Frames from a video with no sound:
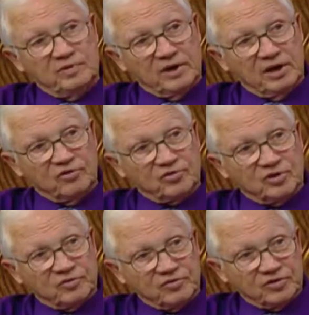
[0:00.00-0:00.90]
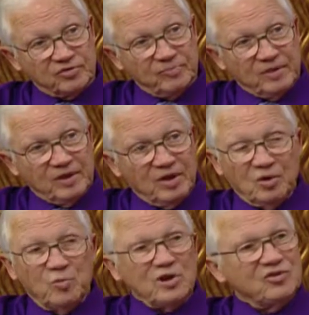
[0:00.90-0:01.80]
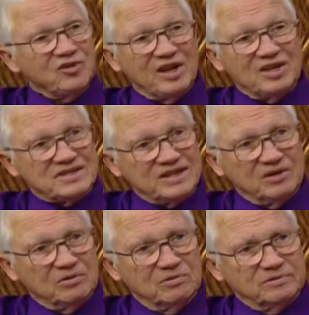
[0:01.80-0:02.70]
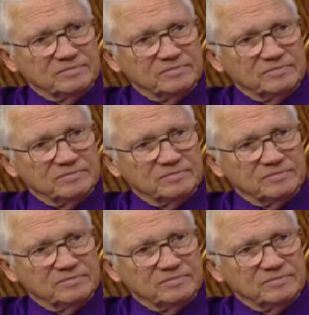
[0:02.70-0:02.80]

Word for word: dining services. What does that entail?